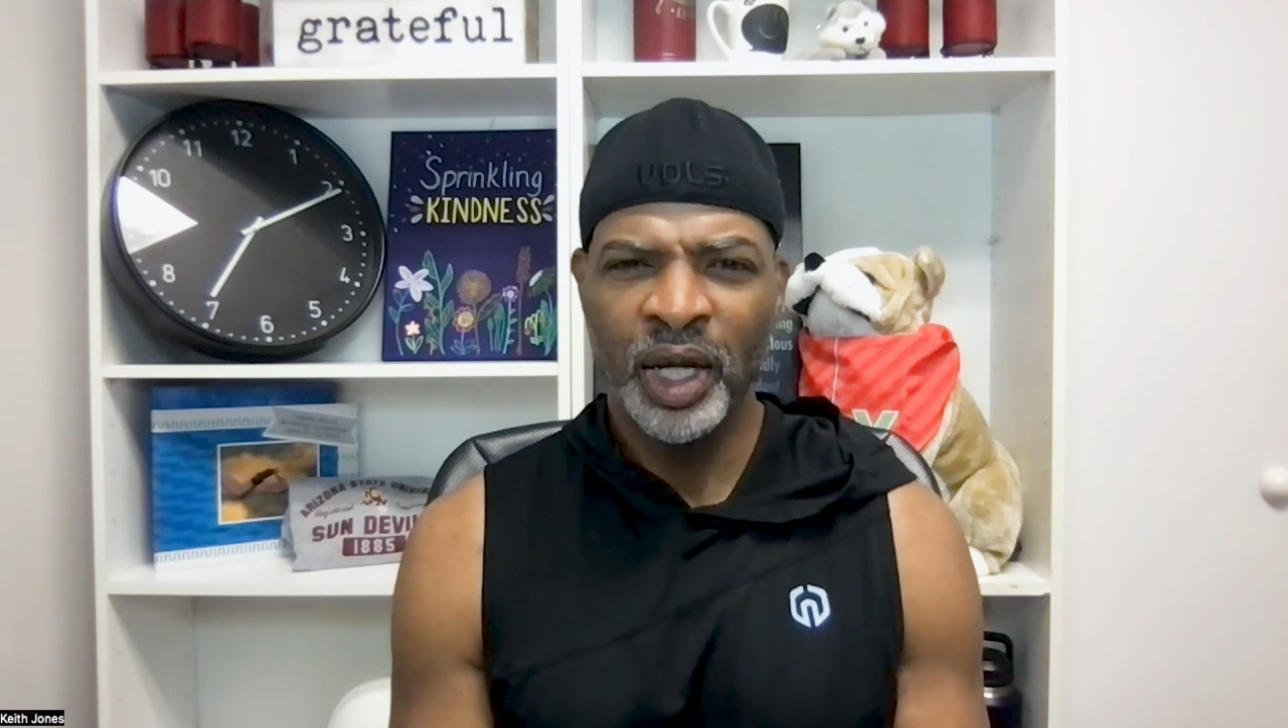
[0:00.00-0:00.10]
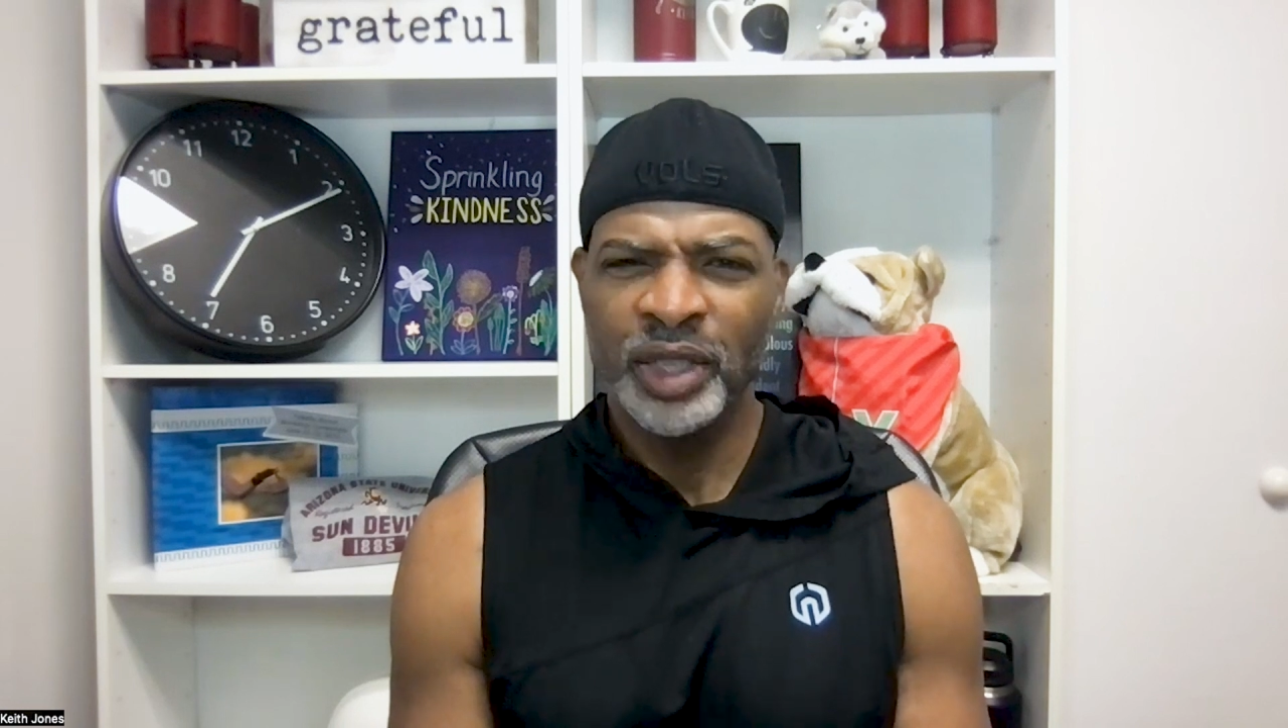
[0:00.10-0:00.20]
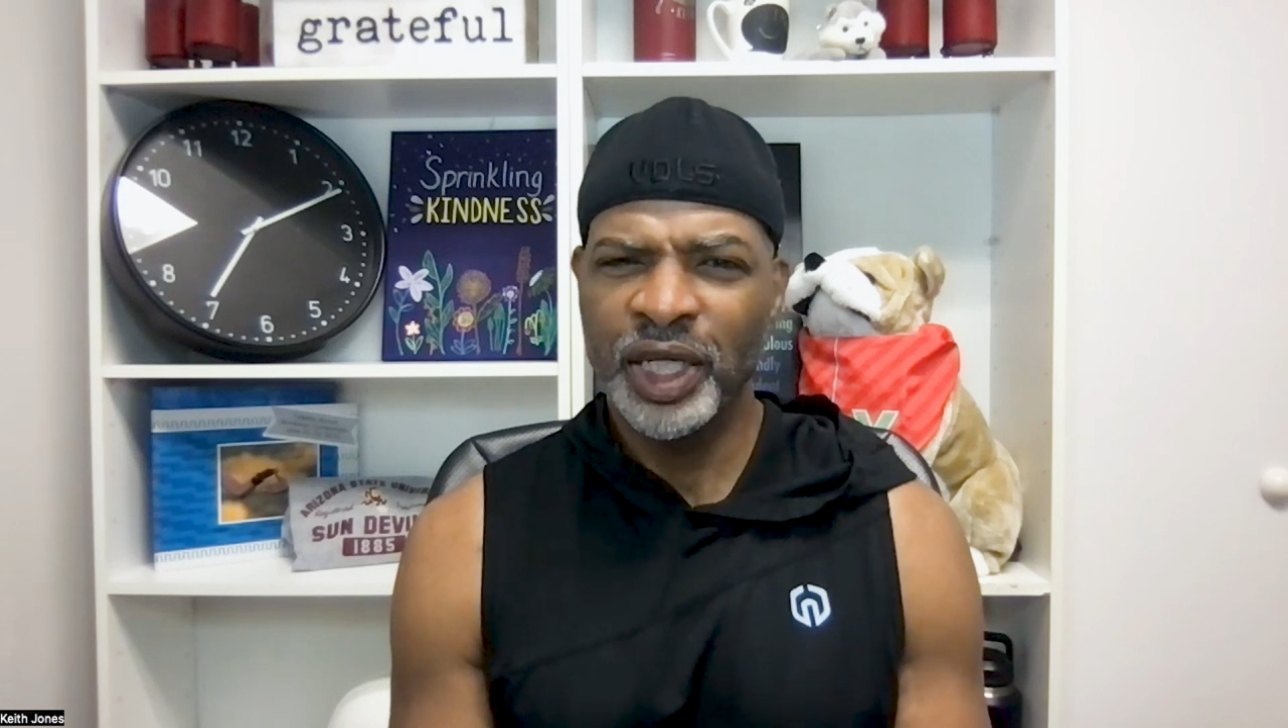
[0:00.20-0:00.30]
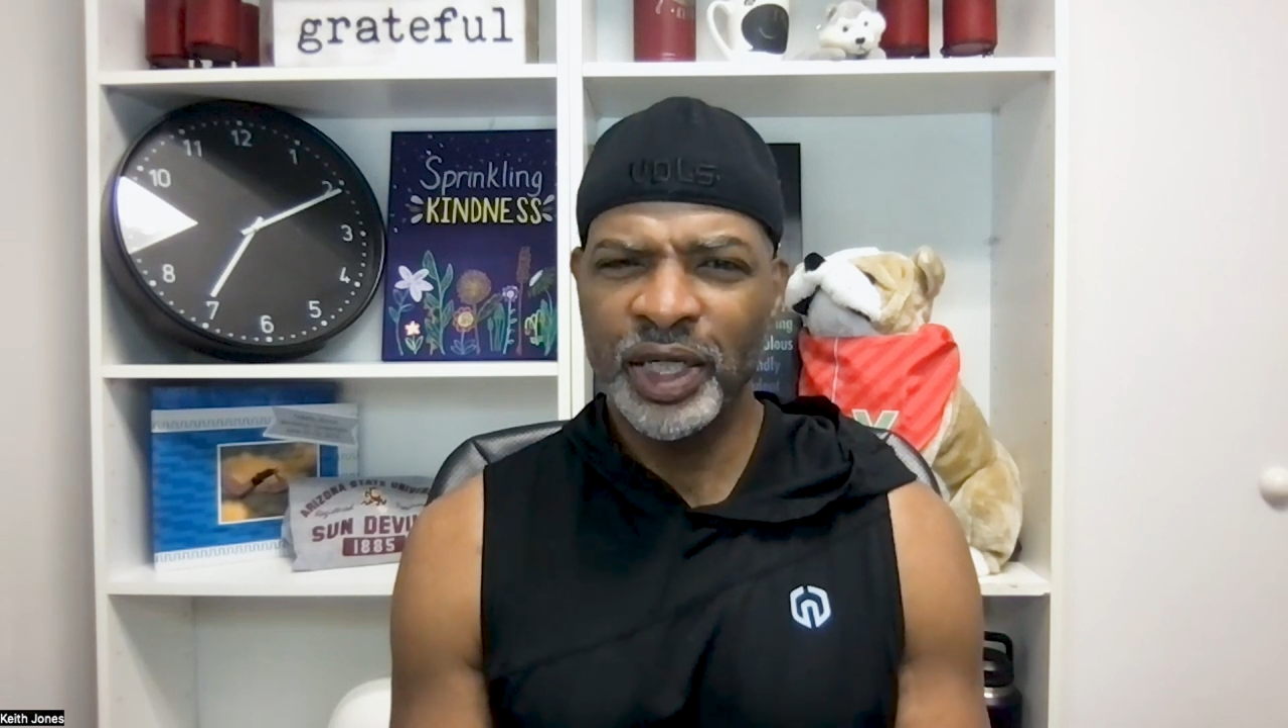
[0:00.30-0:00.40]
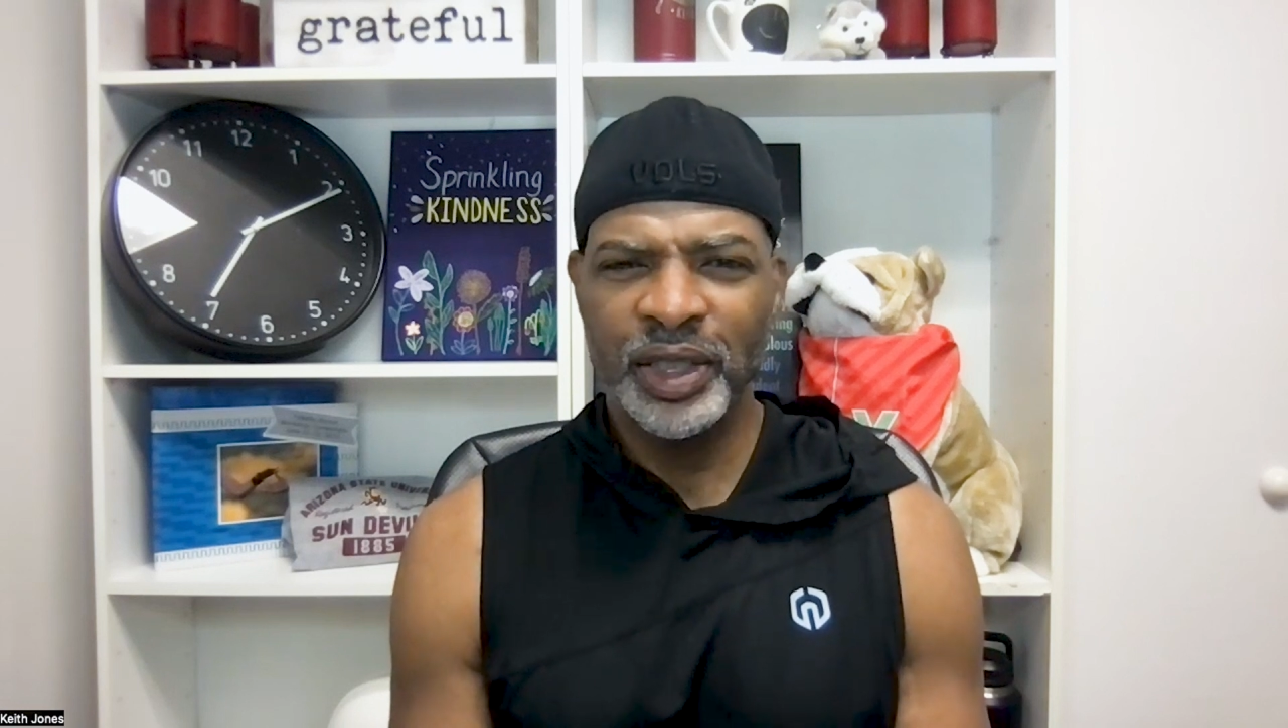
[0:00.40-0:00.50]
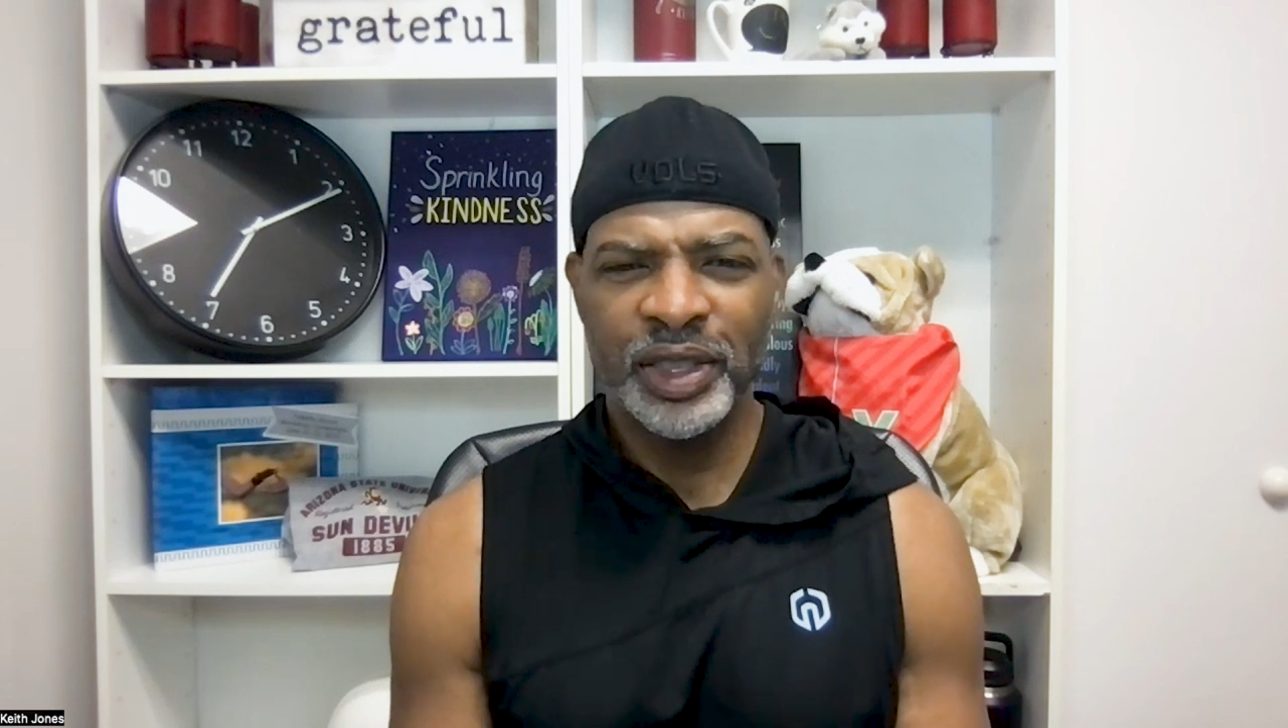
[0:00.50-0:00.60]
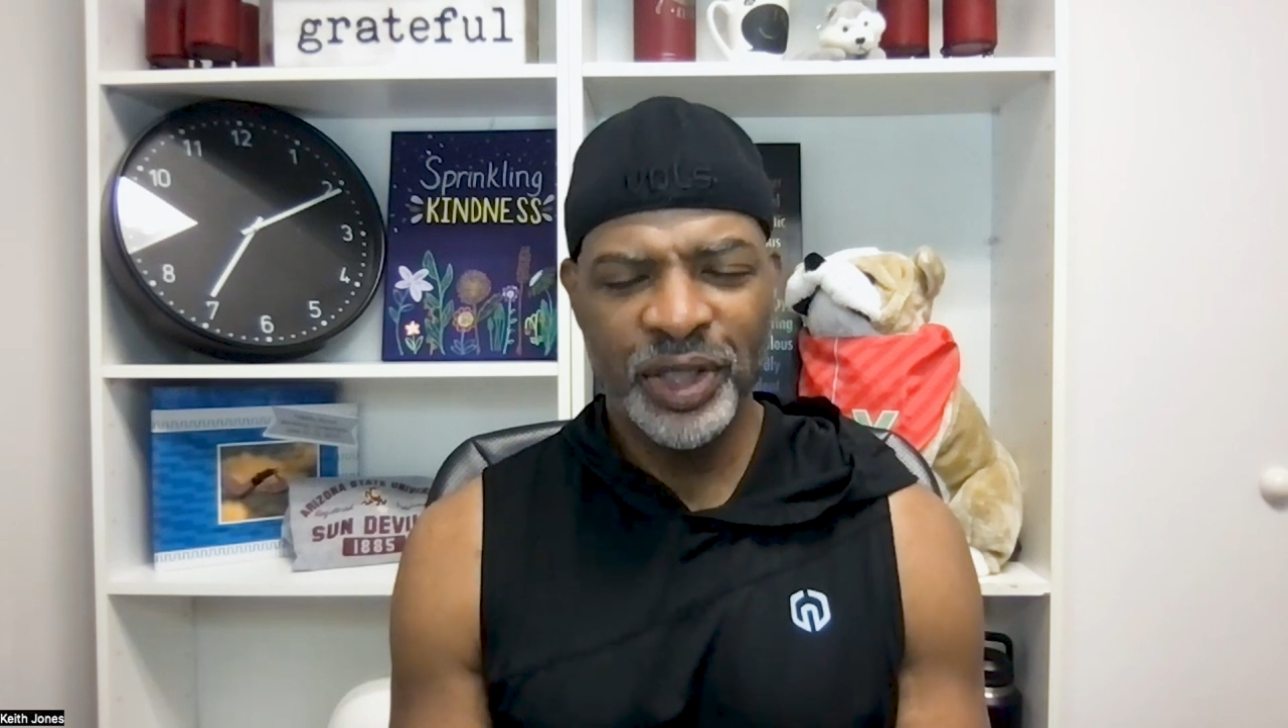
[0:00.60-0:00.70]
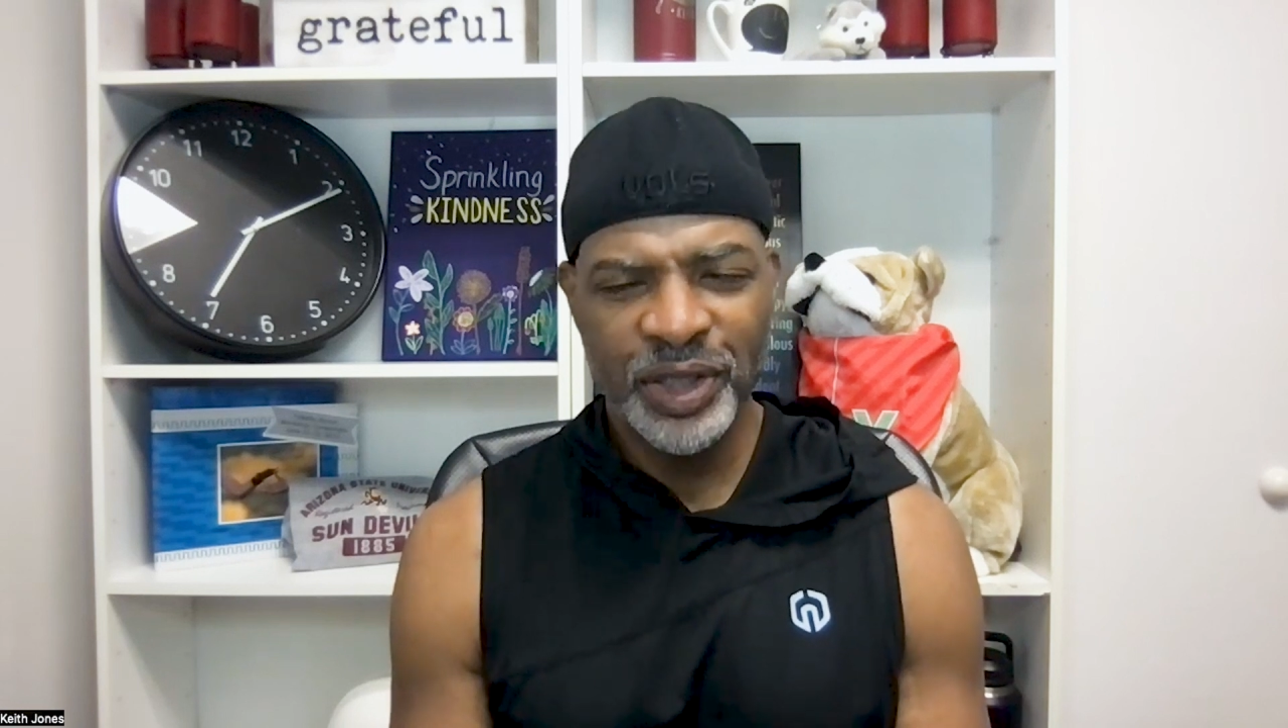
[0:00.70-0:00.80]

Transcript: So she